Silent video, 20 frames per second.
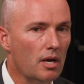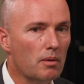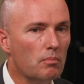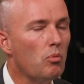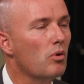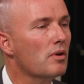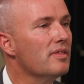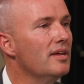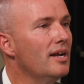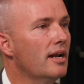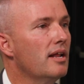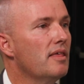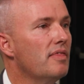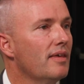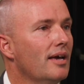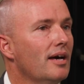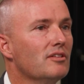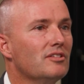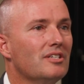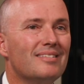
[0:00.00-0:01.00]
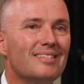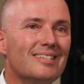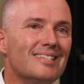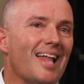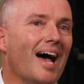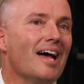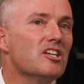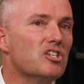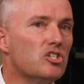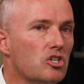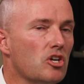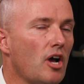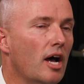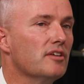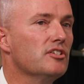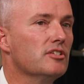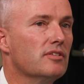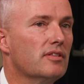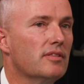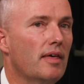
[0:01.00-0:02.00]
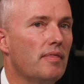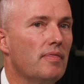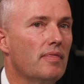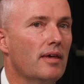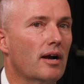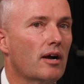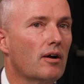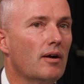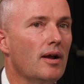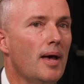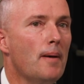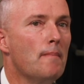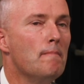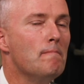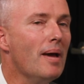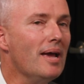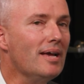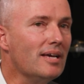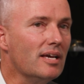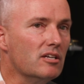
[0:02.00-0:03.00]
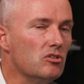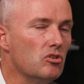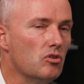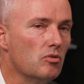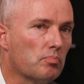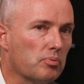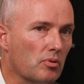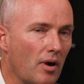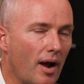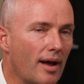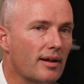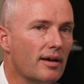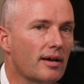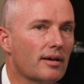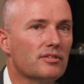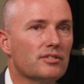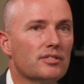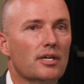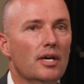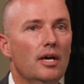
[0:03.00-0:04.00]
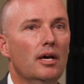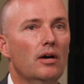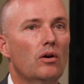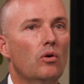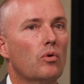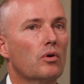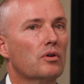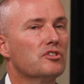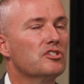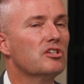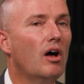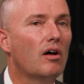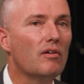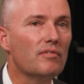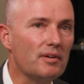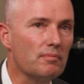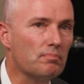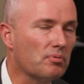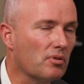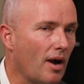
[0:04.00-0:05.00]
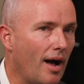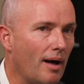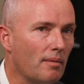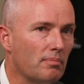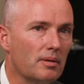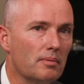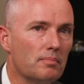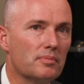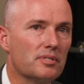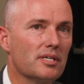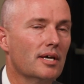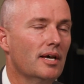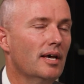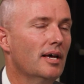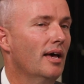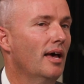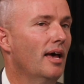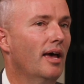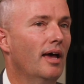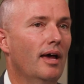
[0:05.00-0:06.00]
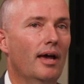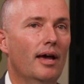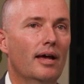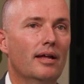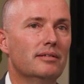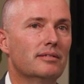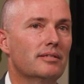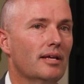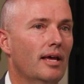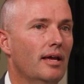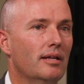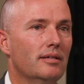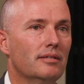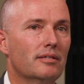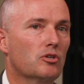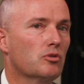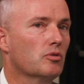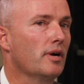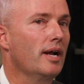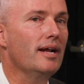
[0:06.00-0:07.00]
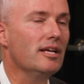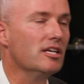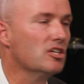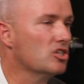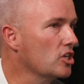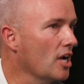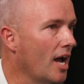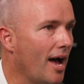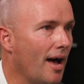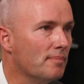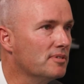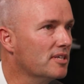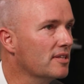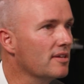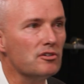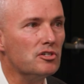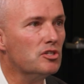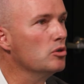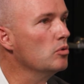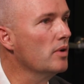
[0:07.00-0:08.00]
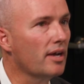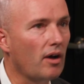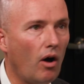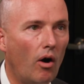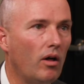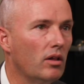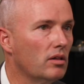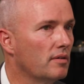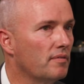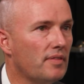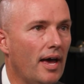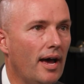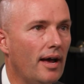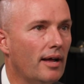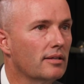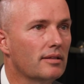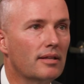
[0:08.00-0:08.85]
More than anything else, it's not just that they're making new products or solving problems and creating jobs. They're doing all of that.